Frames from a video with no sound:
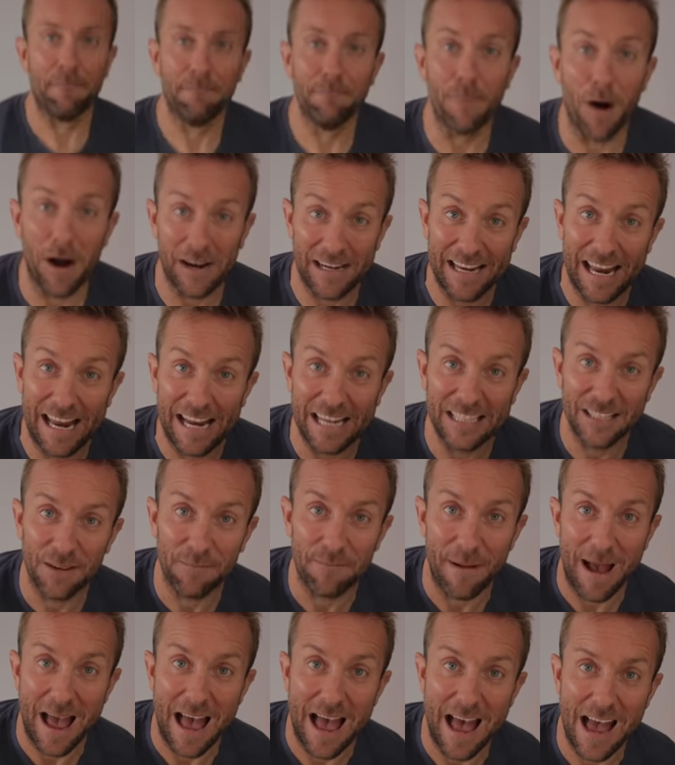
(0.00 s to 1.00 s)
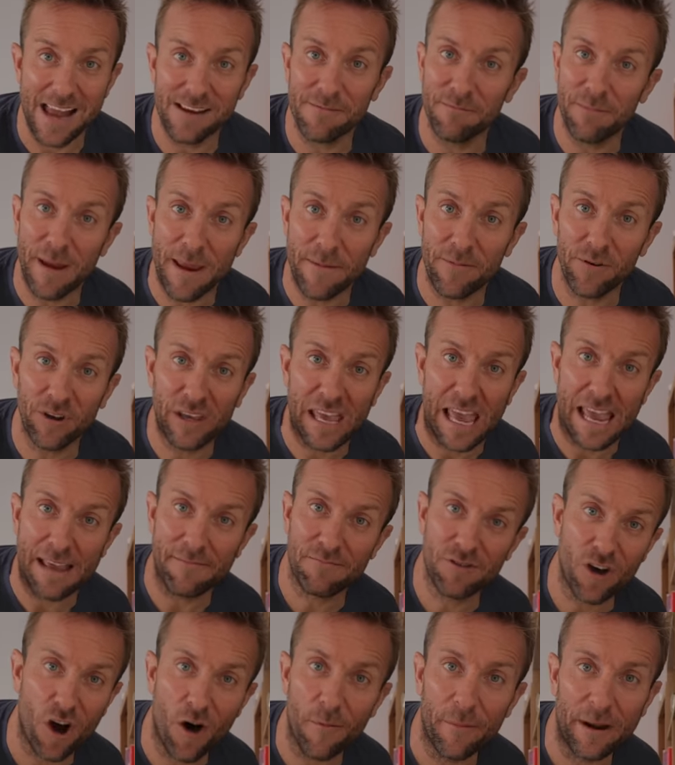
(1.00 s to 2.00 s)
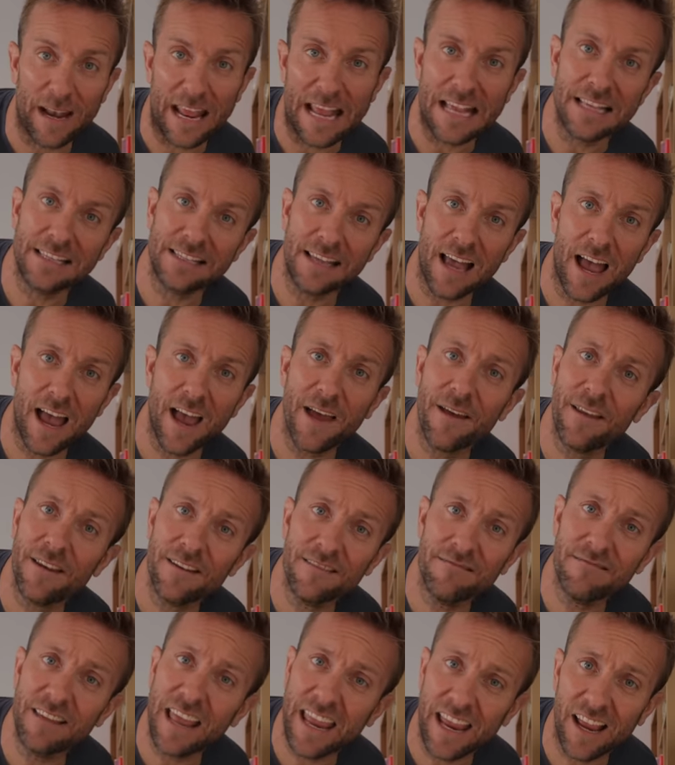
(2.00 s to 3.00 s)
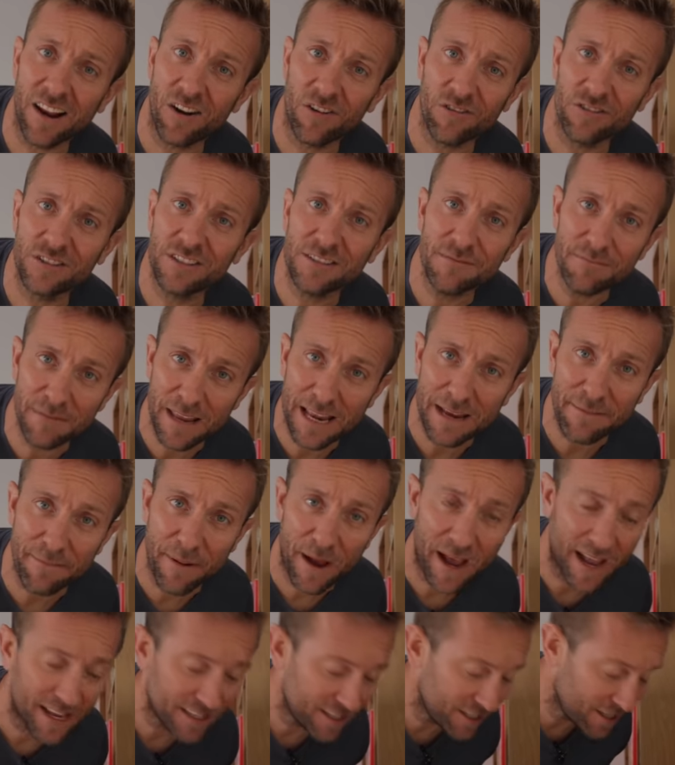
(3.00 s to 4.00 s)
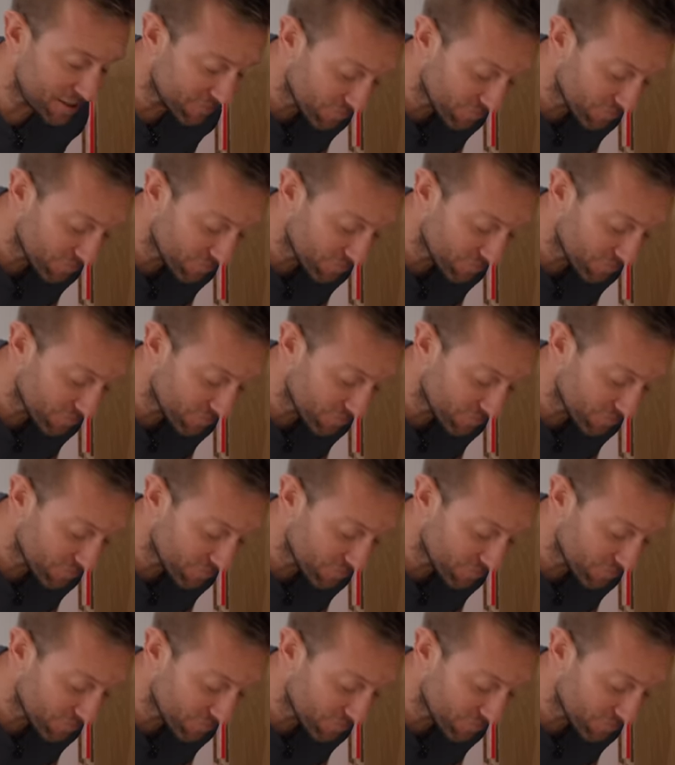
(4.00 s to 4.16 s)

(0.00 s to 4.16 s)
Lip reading: my knees are bad and people keep commenting saying, kneel on some knee pads, and